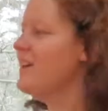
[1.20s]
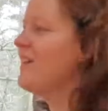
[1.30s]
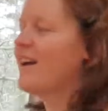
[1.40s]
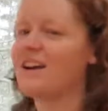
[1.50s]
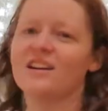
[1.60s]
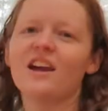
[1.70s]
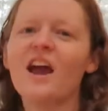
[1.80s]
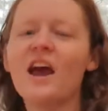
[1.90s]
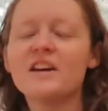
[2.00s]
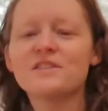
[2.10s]
there!
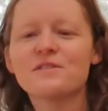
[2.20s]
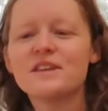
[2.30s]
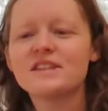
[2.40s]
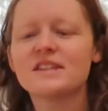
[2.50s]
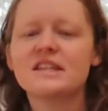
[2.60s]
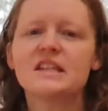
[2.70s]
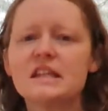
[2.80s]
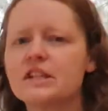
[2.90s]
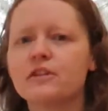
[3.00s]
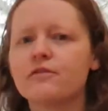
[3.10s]
So this is a
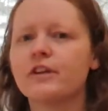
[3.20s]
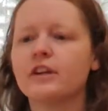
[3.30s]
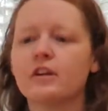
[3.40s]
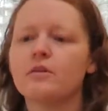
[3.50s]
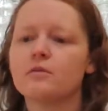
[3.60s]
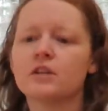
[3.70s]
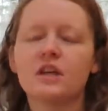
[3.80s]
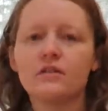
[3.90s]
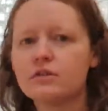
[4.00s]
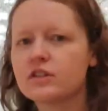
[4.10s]
teaching video to
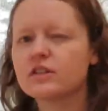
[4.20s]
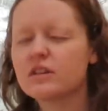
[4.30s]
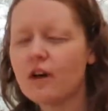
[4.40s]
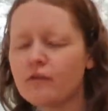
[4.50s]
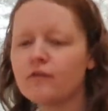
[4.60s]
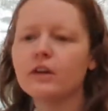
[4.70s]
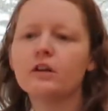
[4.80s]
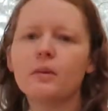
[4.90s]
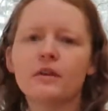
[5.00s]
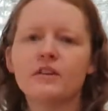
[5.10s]
give you just a
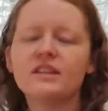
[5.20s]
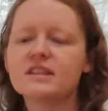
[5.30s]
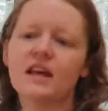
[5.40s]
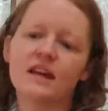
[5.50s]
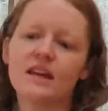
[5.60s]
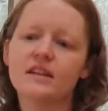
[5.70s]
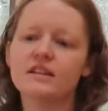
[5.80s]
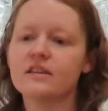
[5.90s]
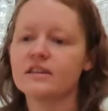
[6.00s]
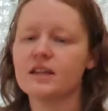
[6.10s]
little bit of insight
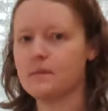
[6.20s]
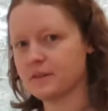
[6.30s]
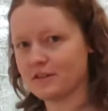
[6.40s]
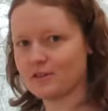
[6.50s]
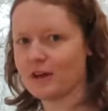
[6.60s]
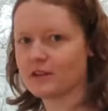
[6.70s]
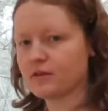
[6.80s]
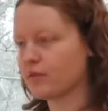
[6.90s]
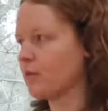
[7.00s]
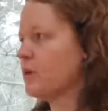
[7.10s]
into the tips and tricks
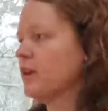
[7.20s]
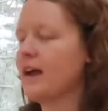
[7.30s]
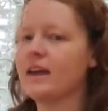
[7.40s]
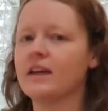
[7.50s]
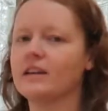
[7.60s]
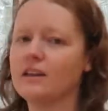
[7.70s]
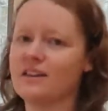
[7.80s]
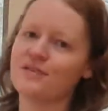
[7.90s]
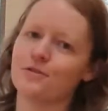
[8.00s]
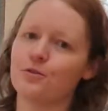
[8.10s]
for playing
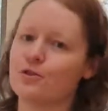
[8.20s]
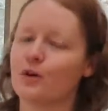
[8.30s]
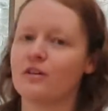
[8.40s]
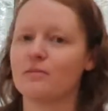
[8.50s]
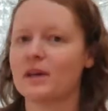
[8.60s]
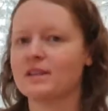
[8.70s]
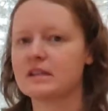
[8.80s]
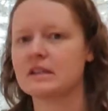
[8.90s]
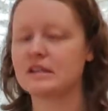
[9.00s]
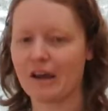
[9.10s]
Jesu, Joy of
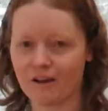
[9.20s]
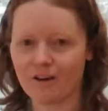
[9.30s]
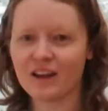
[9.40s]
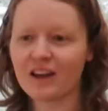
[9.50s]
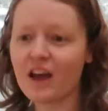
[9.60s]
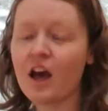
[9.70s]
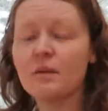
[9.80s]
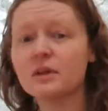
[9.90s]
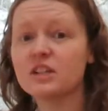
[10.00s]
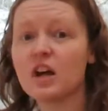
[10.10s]
Man's Desiring.
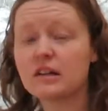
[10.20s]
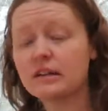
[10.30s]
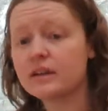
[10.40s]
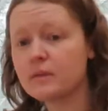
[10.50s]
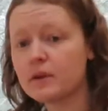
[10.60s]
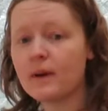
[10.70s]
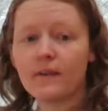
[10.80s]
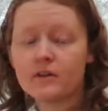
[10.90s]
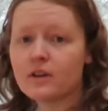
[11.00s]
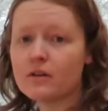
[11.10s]
I'm going to talk a little bit
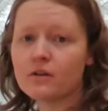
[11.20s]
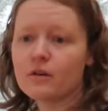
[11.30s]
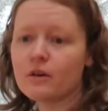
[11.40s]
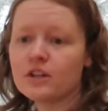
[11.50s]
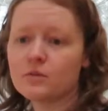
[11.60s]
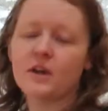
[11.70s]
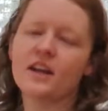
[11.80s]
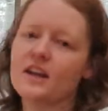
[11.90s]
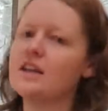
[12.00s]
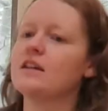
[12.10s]
about the solo
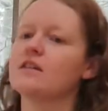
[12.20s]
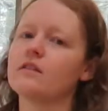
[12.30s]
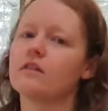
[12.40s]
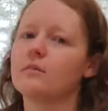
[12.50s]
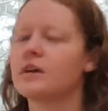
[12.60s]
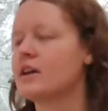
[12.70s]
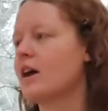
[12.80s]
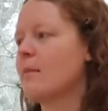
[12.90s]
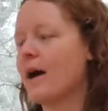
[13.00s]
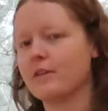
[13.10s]
arrangement and a little bit
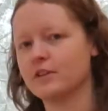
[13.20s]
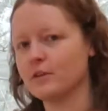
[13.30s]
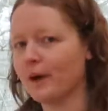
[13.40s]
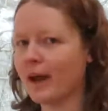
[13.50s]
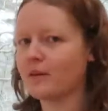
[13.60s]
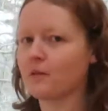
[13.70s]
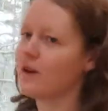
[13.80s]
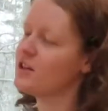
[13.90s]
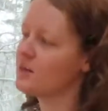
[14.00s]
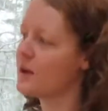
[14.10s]
about the duet
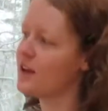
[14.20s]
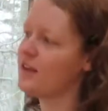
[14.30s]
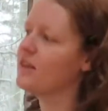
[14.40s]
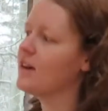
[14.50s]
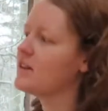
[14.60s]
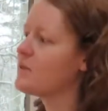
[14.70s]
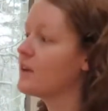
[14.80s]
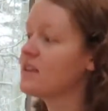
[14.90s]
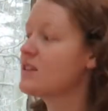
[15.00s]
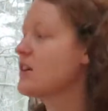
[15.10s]
arrangement in this.
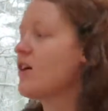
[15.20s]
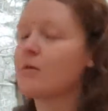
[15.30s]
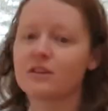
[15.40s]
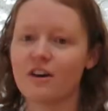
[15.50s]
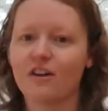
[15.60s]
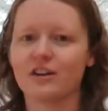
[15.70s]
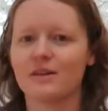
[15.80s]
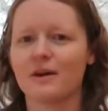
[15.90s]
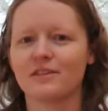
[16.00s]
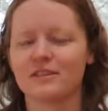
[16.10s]
But let's start with
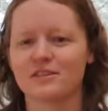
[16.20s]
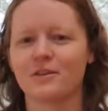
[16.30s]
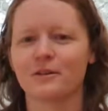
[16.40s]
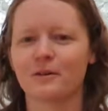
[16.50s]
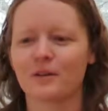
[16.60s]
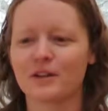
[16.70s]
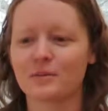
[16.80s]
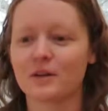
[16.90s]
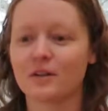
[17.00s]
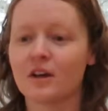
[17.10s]
talking about the solo
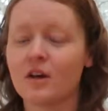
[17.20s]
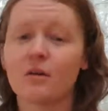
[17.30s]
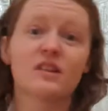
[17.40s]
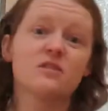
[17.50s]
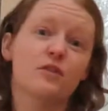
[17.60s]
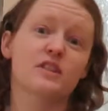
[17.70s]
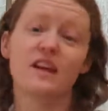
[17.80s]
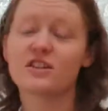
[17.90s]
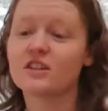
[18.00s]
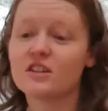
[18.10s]
arrangement. Well, let's first
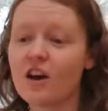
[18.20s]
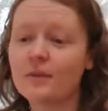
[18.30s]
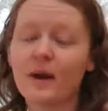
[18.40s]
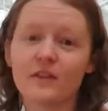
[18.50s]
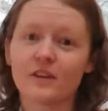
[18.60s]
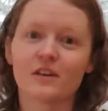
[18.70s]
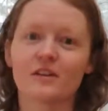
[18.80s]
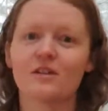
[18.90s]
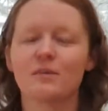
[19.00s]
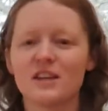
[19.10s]
actually talk about
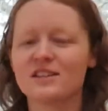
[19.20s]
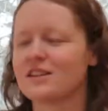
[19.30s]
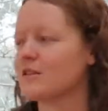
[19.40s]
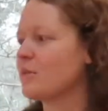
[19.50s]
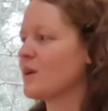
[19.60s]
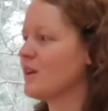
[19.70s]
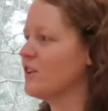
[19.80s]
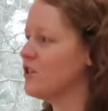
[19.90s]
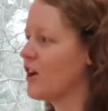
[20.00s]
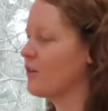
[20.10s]
the piece a little bit
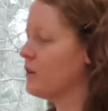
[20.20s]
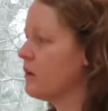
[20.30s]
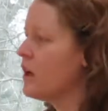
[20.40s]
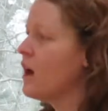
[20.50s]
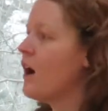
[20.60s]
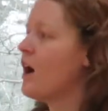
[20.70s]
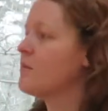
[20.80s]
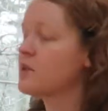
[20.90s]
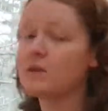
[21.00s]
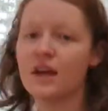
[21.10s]
in general.
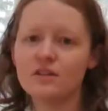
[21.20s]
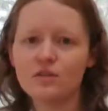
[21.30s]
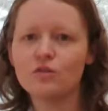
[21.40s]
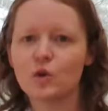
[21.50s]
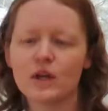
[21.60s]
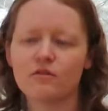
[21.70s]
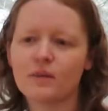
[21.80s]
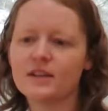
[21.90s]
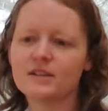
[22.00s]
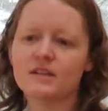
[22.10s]
So Jesu, Joy of
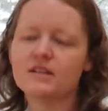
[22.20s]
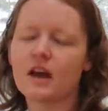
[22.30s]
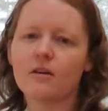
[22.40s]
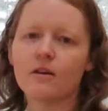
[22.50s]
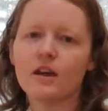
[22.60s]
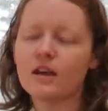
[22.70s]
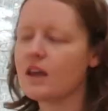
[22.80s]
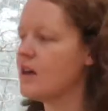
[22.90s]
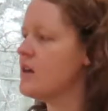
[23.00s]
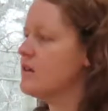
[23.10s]
Man's Desiring
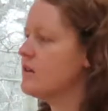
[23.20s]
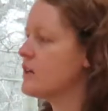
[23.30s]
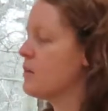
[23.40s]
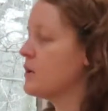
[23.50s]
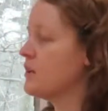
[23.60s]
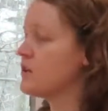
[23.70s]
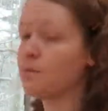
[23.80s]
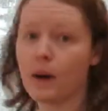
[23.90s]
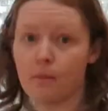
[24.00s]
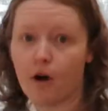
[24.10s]
is a piece
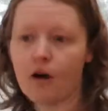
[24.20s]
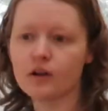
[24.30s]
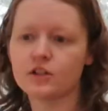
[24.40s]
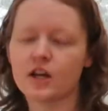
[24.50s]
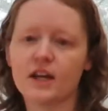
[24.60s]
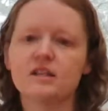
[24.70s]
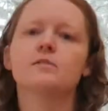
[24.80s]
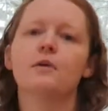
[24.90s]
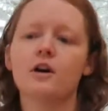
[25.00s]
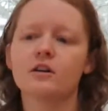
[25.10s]
by Bach,
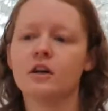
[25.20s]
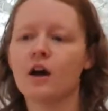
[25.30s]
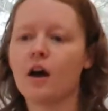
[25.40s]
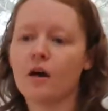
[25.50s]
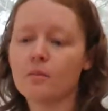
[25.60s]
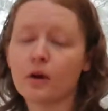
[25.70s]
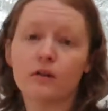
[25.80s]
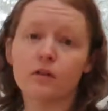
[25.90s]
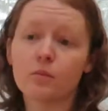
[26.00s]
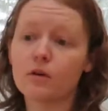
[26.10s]
J.S. Bach,
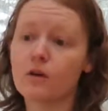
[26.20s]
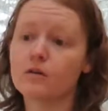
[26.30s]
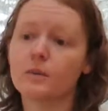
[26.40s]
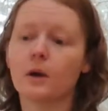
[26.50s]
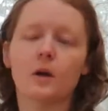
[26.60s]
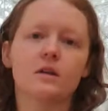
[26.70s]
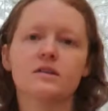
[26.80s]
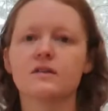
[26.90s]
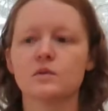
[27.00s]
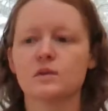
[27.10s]
part of the Baroque
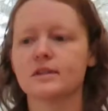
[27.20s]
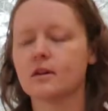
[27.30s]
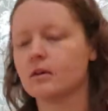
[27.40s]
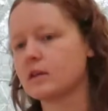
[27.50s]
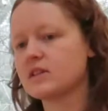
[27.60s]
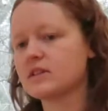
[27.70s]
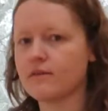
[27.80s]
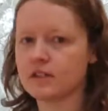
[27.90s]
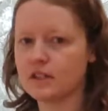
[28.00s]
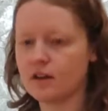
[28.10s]
period, so this was the early
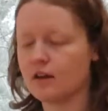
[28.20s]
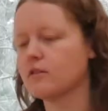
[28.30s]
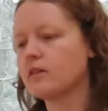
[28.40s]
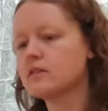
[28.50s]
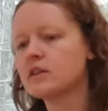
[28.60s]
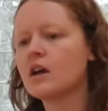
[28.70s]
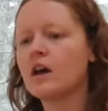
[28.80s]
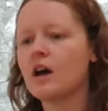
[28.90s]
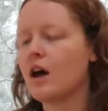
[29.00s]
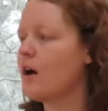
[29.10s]
1700s
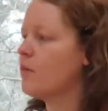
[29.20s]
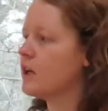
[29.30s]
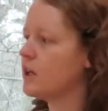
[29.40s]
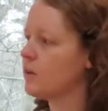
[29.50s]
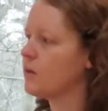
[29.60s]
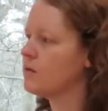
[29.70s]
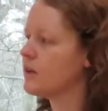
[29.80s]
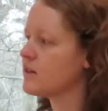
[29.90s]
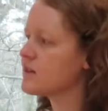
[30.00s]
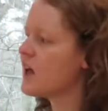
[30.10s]
when he wrote
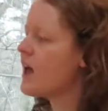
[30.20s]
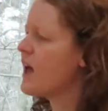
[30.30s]
this.